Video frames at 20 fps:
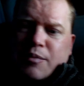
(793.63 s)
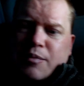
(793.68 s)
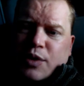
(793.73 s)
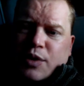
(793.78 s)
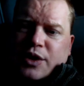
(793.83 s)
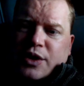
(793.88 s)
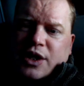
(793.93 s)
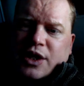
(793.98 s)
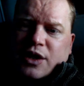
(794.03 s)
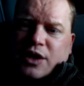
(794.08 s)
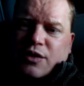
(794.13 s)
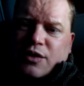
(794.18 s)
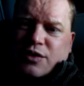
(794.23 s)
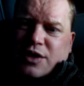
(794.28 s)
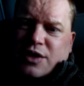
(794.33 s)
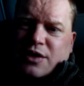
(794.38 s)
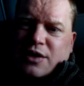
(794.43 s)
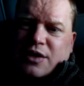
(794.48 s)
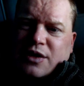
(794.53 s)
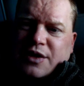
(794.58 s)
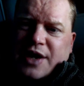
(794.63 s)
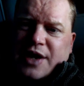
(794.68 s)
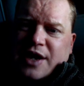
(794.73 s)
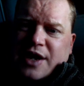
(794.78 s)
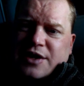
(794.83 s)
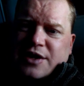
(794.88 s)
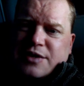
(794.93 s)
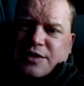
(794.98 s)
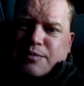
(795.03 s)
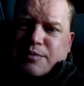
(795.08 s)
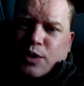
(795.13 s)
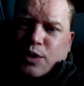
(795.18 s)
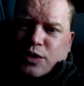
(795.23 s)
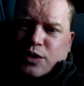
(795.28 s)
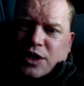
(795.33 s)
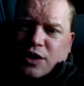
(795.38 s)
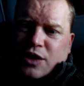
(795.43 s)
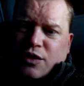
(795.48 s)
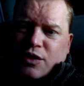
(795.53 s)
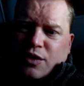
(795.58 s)
But you can also look at that as
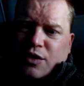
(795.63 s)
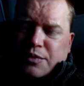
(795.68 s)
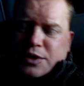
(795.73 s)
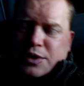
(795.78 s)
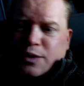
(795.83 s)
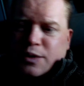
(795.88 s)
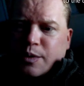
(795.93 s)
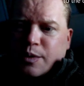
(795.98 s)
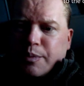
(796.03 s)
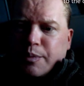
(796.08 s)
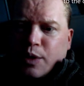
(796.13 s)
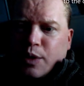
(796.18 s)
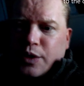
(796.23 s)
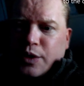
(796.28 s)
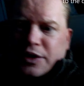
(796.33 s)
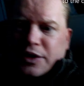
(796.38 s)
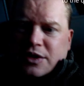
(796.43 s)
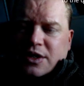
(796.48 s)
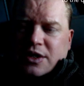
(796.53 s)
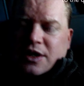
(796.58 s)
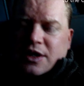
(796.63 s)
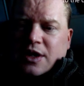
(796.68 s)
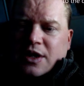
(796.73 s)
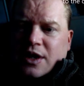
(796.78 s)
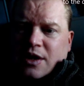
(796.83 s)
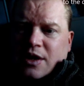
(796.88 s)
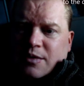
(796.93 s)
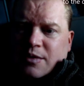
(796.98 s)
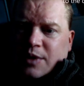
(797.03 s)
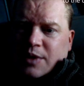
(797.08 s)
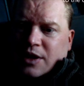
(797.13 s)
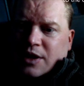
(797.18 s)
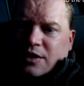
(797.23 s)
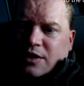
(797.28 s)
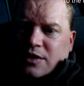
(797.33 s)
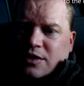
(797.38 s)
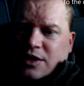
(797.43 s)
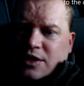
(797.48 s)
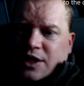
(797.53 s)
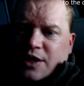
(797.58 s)
multi-core to a point,
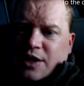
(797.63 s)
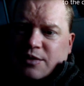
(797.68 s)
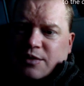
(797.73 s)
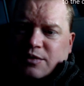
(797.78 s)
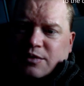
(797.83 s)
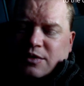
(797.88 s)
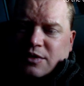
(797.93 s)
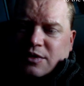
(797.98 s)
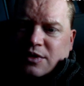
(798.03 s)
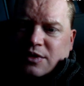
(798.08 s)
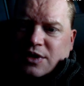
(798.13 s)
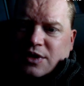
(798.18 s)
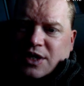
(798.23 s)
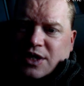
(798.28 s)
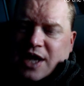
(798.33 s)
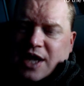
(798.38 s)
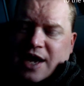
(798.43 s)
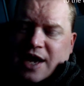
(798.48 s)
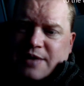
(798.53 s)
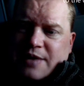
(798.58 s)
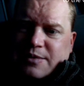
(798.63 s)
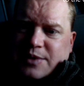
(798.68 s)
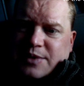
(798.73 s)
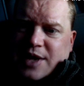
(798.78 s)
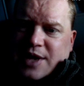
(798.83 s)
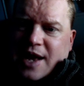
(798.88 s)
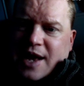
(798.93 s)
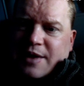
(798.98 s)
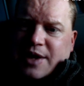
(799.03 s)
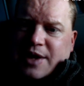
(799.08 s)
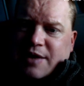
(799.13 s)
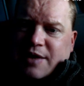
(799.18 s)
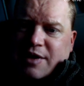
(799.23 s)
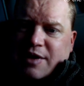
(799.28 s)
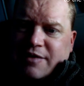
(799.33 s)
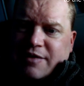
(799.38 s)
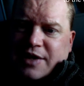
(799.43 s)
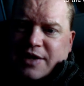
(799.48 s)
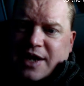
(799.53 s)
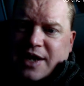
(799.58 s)
because you know there's games out there
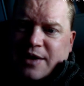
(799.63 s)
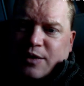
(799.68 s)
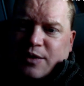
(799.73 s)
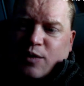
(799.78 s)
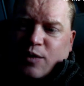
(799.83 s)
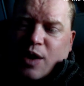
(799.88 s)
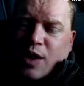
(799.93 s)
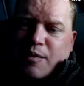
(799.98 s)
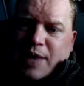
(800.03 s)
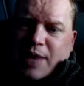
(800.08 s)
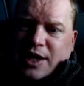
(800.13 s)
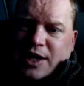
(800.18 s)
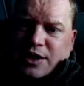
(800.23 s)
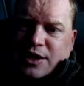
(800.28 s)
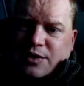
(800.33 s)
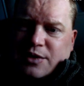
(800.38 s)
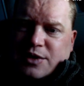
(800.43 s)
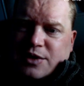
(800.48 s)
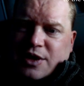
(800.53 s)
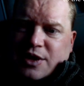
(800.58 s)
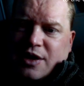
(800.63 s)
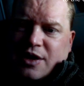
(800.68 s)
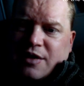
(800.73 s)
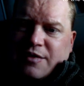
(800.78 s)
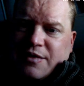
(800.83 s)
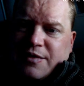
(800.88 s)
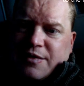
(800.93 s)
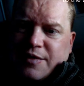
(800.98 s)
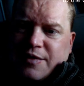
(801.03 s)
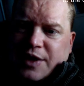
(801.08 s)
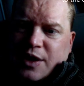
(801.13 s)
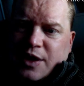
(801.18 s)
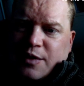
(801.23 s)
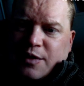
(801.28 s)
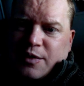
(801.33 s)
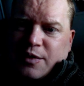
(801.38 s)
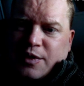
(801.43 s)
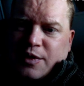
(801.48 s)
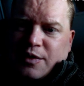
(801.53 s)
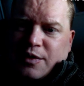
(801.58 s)
even now that won't make use of you
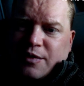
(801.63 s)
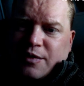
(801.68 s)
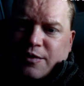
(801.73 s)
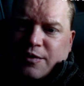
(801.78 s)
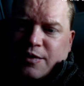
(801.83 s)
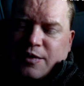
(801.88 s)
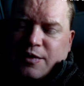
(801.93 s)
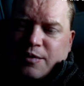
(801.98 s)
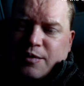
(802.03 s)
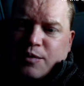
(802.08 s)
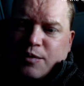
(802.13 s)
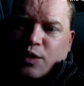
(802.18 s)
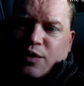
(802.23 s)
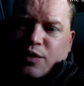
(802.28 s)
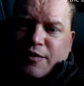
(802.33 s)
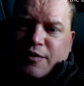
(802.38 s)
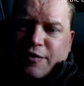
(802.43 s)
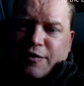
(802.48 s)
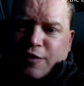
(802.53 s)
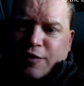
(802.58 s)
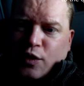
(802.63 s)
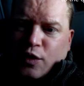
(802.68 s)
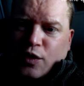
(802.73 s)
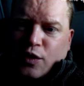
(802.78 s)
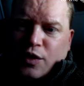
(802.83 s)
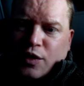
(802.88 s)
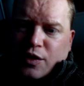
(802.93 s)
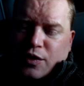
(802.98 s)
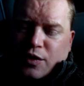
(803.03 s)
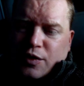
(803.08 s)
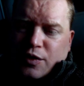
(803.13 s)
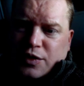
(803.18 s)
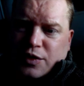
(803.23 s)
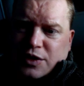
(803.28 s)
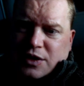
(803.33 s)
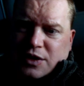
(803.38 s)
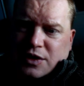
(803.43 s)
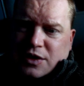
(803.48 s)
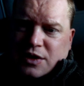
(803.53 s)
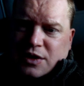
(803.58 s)
know more than four
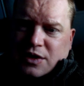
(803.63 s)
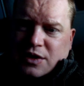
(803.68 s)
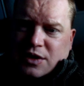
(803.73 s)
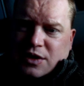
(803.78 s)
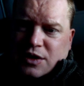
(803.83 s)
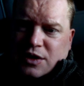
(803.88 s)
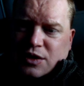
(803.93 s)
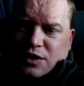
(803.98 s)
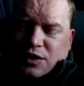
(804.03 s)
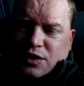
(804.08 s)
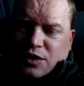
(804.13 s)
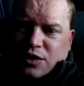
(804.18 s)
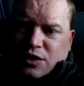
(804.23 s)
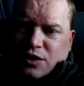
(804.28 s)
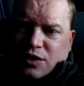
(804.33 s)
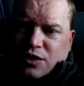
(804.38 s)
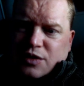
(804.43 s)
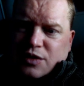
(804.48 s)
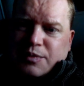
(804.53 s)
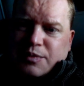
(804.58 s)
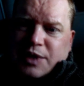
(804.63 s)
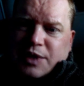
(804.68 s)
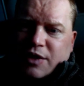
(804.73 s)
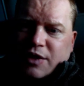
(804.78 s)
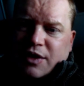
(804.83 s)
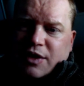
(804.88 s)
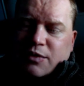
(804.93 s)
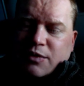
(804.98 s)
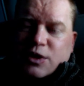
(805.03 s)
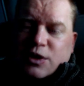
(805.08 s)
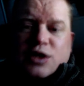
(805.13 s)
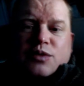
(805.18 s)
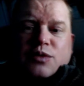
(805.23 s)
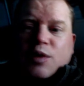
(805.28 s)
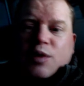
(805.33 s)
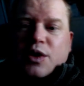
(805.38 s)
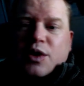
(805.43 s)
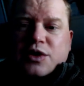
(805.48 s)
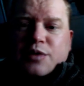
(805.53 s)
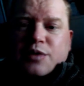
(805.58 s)
cores to, to, to some degree, which is
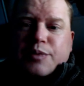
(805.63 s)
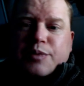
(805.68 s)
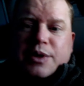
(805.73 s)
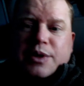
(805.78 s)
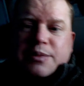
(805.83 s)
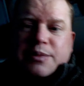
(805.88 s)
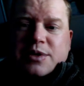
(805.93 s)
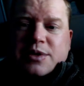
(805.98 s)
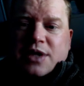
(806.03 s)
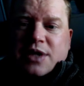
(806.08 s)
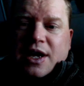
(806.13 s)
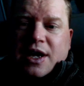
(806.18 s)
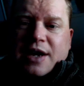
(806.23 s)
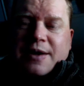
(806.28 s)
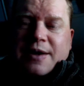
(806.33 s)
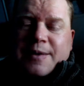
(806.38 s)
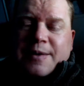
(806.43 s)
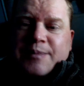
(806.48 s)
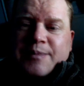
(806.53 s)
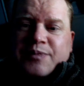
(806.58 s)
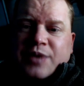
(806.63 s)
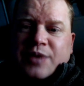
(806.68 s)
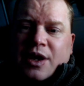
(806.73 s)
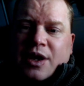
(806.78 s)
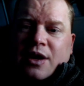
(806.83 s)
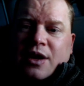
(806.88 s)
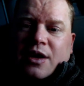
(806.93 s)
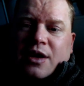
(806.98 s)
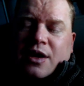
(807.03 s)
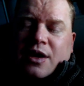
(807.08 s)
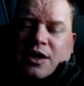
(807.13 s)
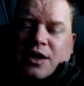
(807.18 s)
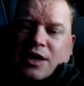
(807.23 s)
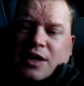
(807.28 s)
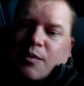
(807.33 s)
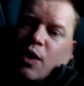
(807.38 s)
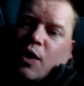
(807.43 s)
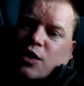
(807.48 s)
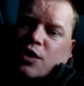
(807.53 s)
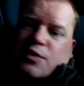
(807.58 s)
why some people say
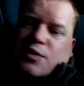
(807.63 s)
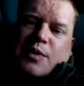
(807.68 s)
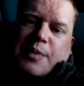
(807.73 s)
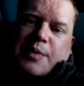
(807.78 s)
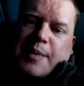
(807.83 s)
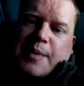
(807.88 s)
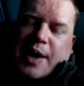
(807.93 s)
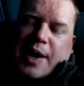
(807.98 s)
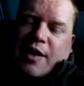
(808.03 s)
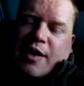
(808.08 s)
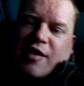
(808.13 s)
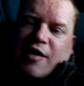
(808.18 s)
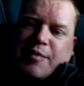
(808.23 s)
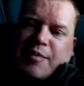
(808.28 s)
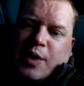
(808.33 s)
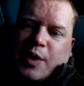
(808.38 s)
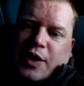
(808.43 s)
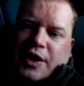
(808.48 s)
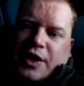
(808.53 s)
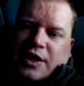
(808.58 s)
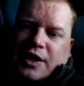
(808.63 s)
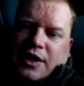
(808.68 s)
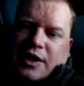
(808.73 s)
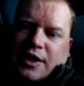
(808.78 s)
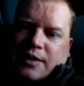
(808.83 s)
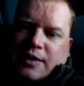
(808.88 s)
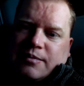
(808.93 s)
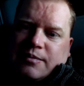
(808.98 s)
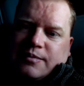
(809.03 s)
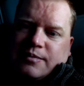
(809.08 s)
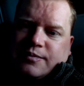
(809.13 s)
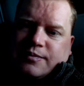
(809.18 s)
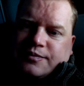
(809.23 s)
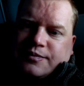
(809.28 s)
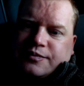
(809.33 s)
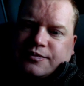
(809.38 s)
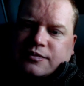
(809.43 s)
you might as well be better off buying um,